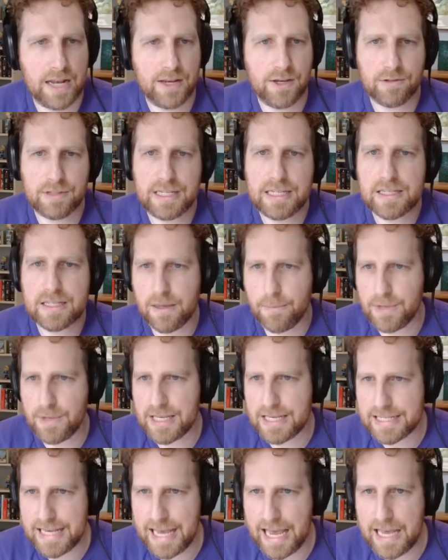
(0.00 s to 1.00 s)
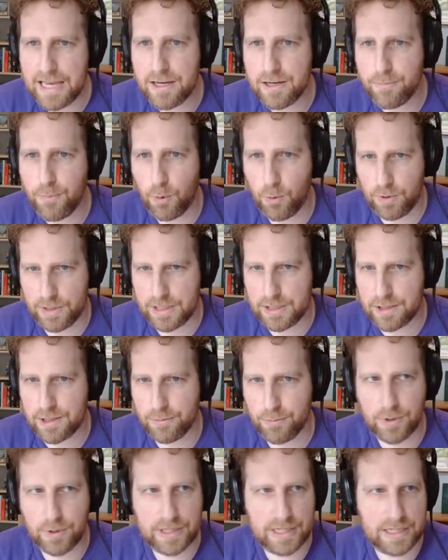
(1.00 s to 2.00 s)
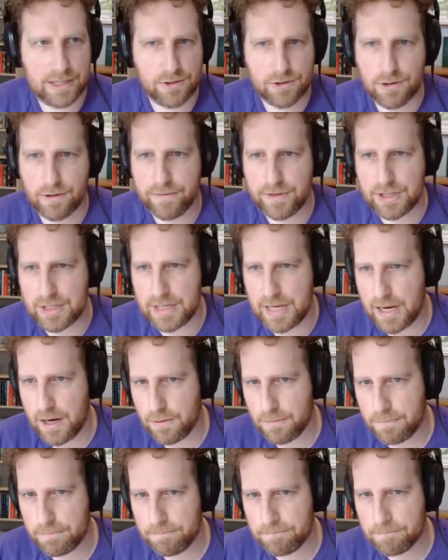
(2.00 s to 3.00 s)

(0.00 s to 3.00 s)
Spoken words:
and you'll need some of these endpoints to put in ServiceNow.